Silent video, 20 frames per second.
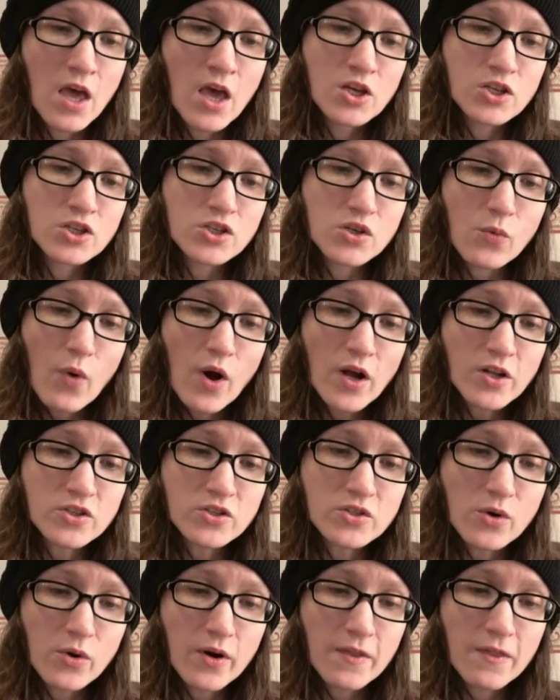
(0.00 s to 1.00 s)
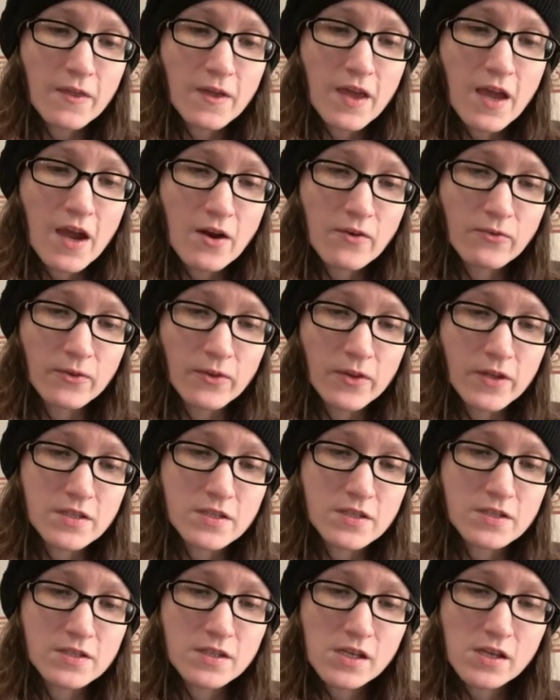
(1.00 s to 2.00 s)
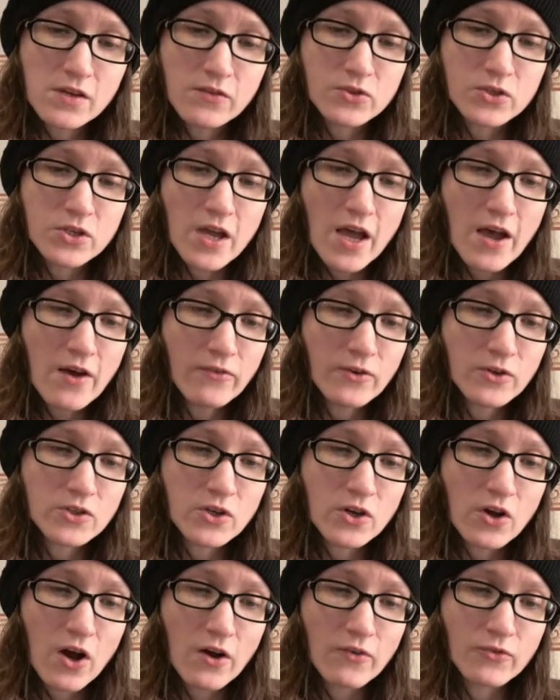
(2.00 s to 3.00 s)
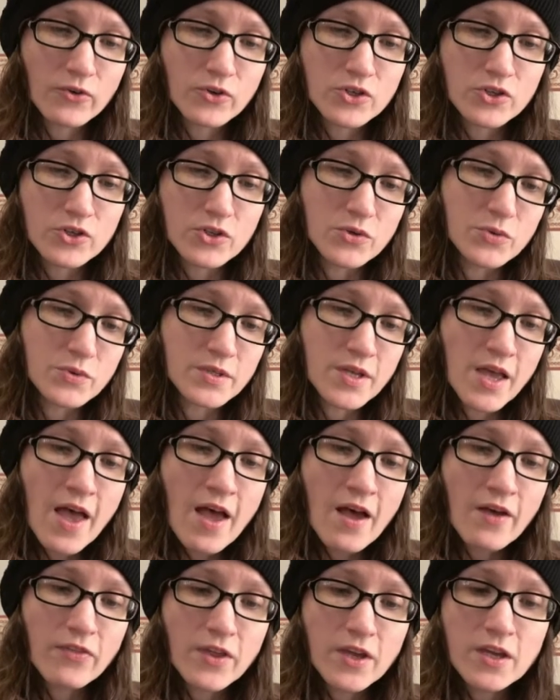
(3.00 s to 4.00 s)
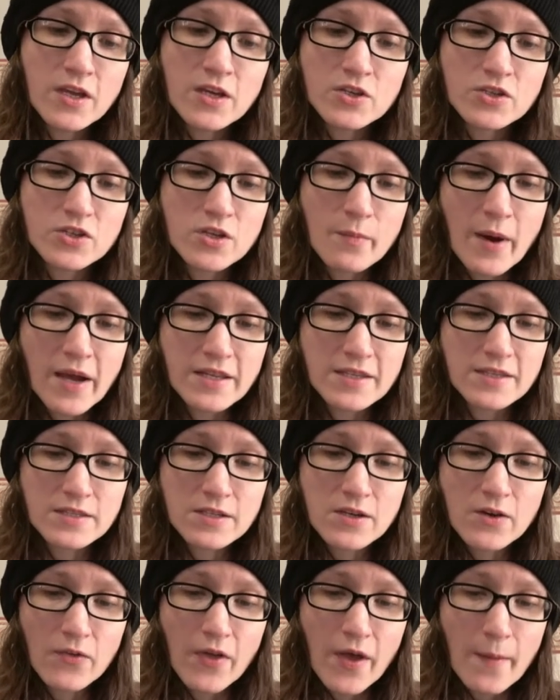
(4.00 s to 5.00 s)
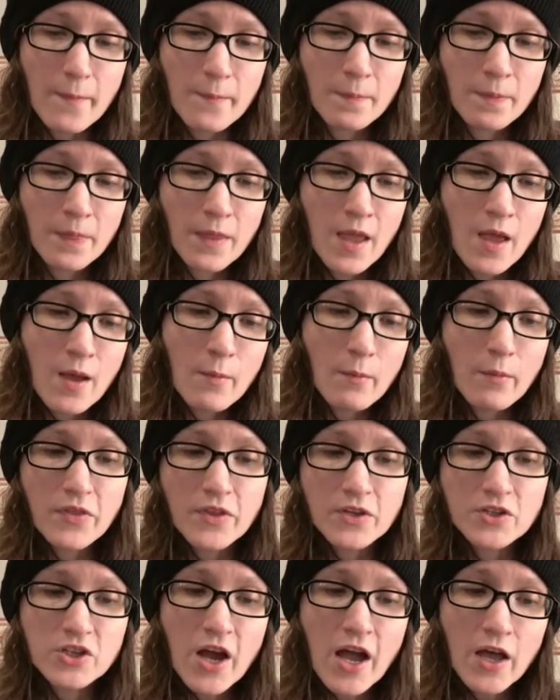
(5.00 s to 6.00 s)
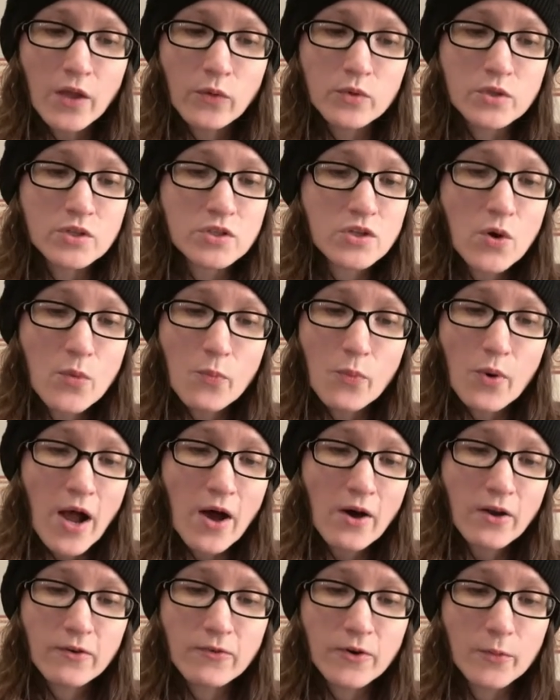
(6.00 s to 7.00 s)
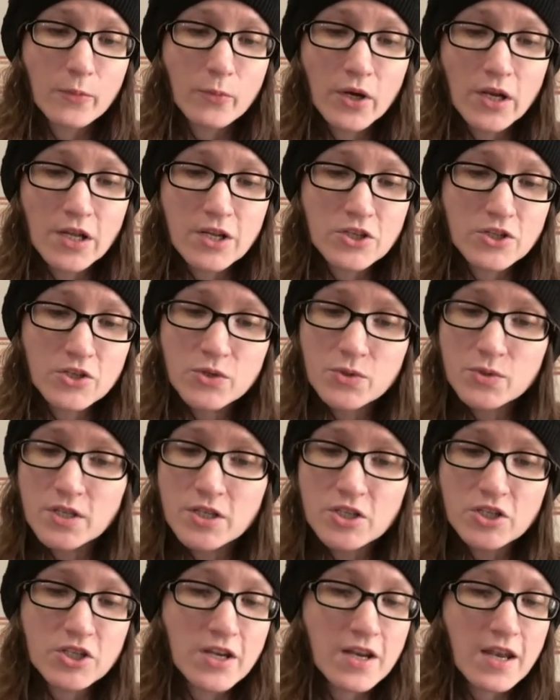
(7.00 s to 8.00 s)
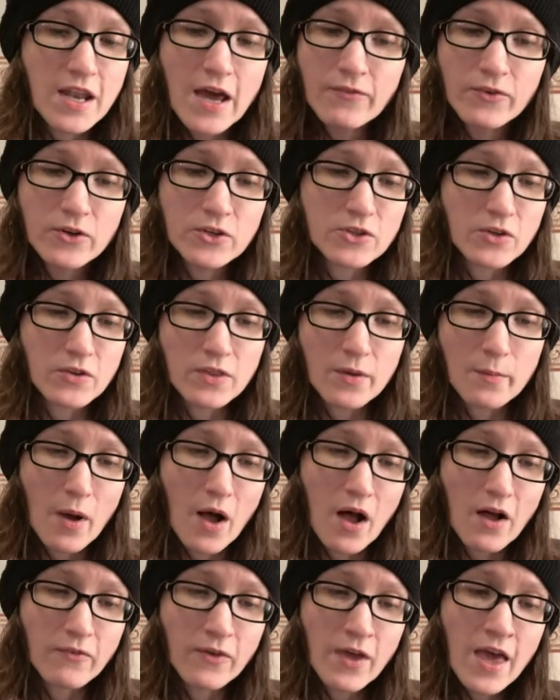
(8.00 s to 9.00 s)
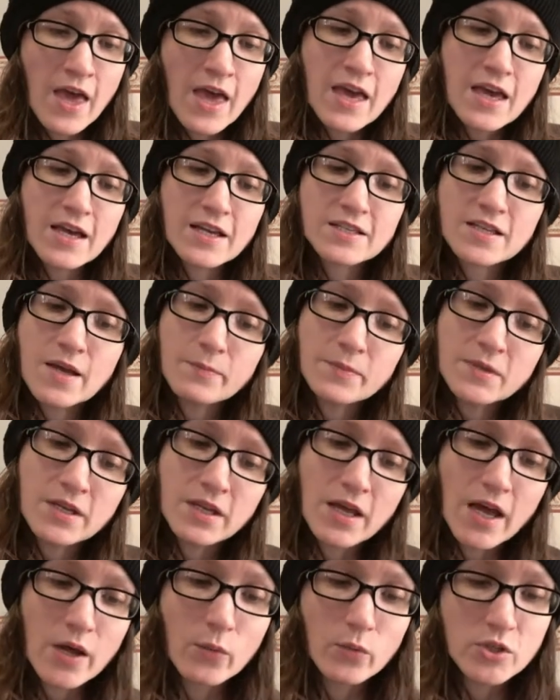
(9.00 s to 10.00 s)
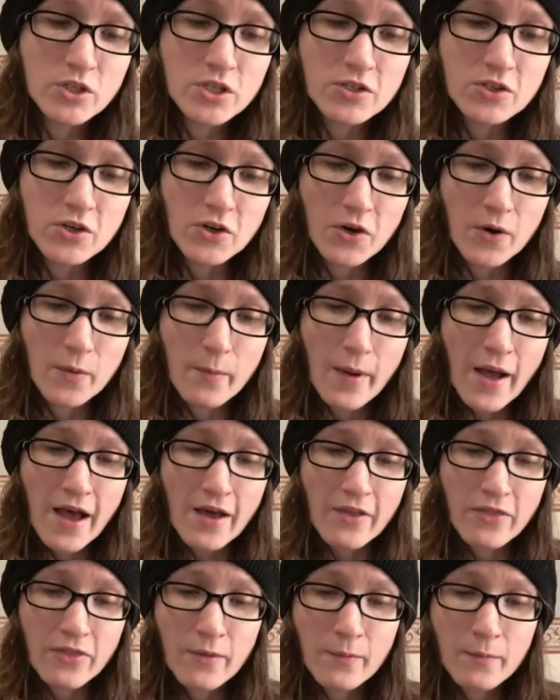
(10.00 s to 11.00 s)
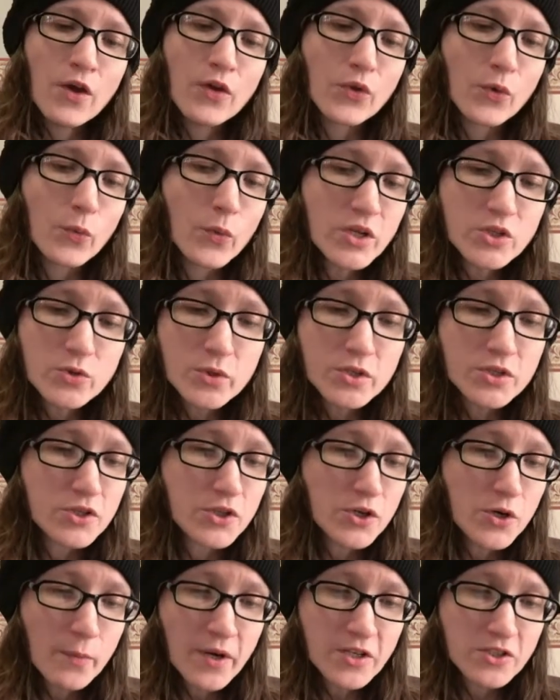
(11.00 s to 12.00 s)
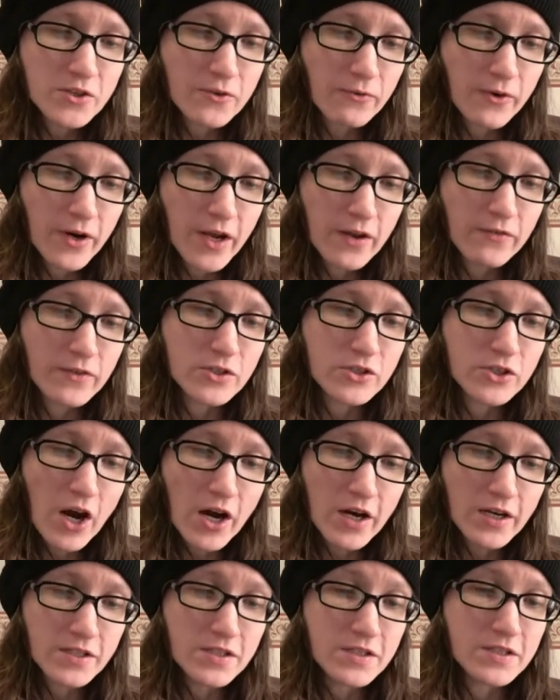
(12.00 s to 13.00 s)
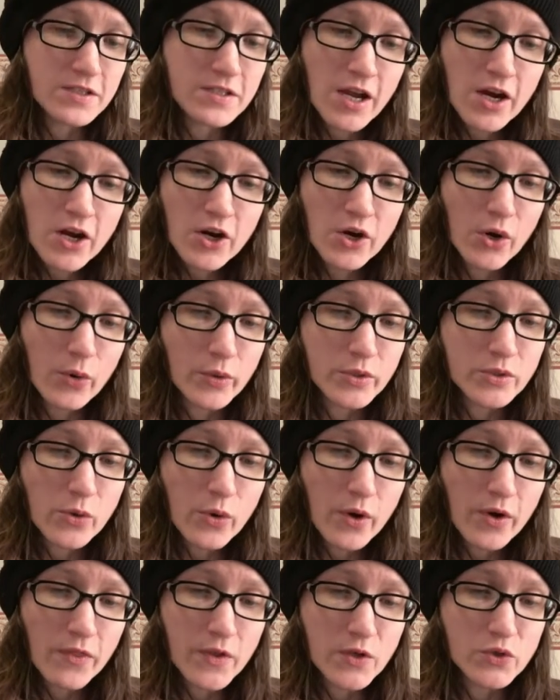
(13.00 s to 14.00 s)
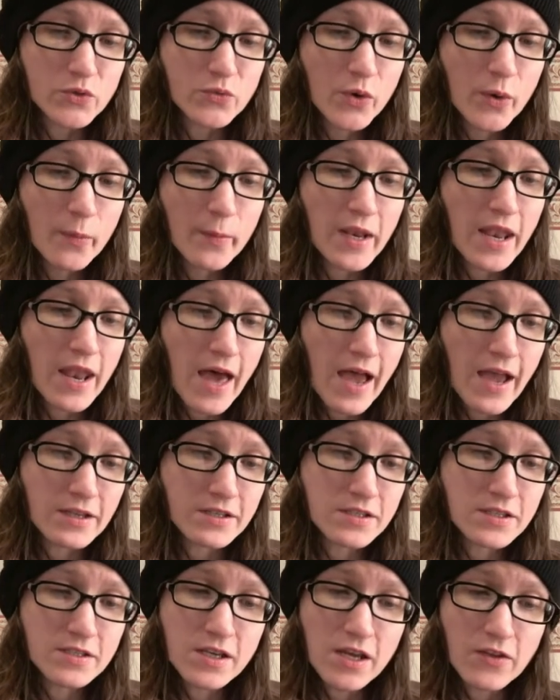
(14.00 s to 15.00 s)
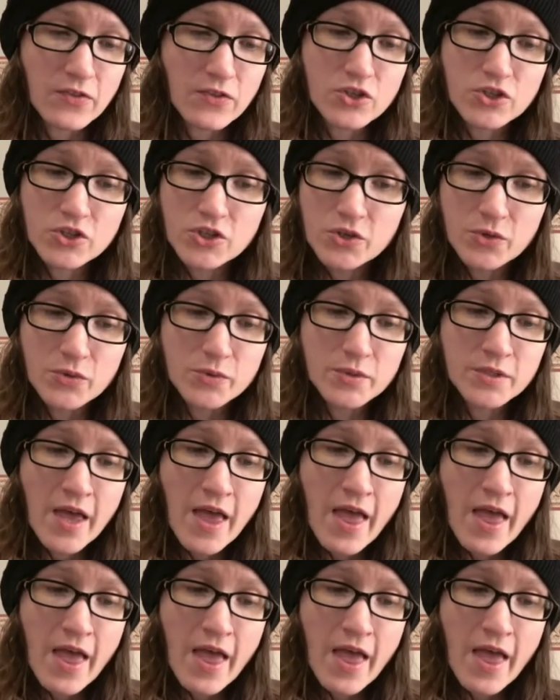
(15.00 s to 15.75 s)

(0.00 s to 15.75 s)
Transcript: She watched Dorothy carefully to see if she ever took off her shoes, thinking she might steal them. But the child was so proud of her pretty shoes that she never took them off, except at night when she took her bath. The witch was too much afraid of the dark to dare go in Dorothy's room at night to take the shoes,